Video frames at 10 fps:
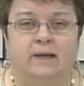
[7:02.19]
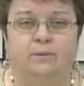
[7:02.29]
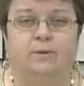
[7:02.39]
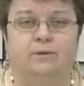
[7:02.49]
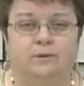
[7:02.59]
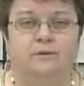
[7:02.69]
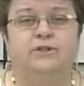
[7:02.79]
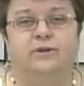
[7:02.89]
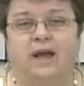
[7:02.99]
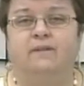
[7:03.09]
I would urge
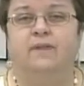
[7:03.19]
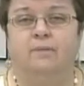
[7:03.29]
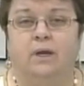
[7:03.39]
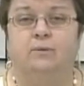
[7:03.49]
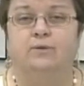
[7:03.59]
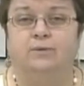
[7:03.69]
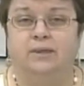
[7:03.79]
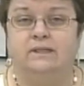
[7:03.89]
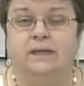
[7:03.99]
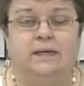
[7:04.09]
you to have them come to
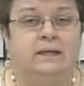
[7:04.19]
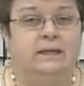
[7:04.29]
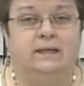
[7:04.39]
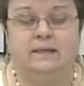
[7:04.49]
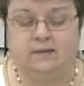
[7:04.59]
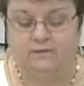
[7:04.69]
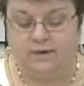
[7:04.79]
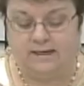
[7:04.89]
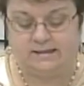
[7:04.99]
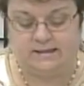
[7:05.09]
us. It is
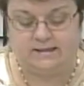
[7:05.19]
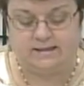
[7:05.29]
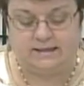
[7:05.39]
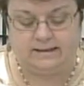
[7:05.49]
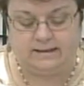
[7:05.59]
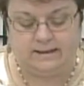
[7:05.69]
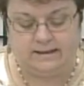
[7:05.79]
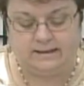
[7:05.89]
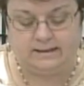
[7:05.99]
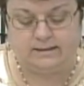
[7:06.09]
free, as I said,
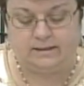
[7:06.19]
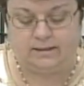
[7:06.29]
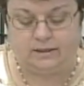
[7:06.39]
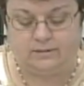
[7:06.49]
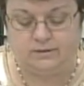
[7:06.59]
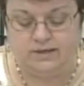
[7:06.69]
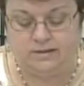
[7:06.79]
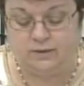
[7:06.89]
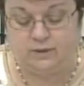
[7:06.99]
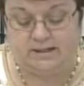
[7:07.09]
and it's on Thursday
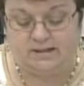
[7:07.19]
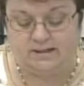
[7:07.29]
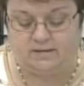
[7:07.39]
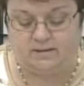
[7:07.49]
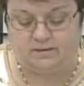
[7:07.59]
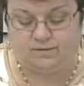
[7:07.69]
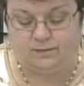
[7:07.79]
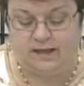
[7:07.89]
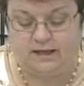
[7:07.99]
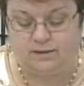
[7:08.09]
the 27th from
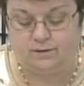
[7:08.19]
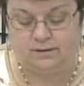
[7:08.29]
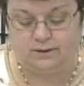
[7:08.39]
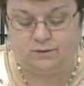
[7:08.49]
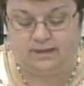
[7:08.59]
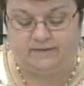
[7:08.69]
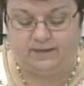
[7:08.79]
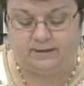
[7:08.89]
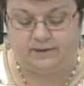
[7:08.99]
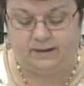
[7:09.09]
9:30 to
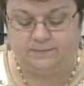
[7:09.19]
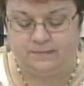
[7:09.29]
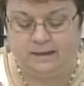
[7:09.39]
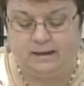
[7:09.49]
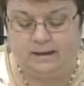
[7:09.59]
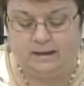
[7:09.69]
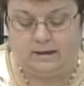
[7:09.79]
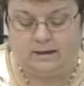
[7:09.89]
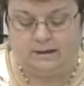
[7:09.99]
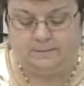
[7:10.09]

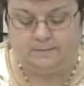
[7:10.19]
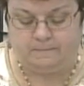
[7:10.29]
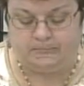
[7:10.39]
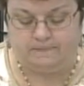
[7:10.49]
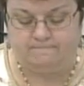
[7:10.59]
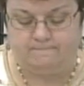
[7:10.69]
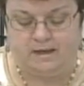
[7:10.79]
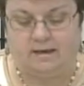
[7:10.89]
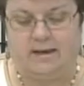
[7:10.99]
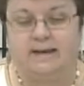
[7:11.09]
11:30.
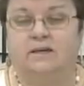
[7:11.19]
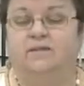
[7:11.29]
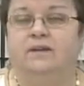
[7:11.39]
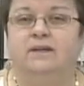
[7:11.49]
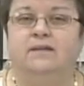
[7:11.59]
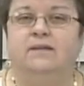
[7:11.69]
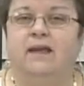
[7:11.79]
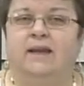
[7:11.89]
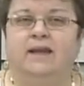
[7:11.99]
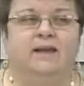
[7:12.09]
Activities,
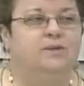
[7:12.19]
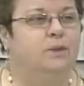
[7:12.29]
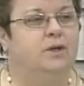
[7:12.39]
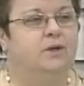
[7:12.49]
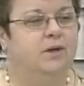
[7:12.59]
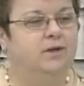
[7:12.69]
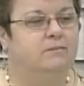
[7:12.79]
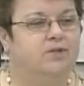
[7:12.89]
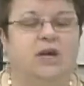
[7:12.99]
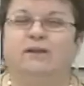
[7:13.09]
and I guess we could call
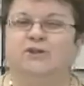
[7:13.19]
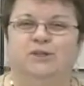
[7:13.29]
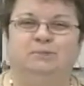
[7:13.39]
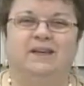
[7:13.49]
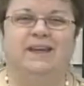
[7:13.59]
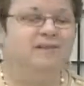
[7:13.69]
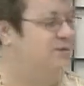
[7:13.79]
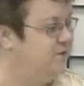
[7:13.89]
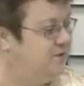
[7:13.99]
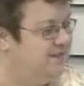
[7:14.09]
them challenging
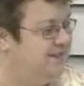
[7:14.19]
behaviors.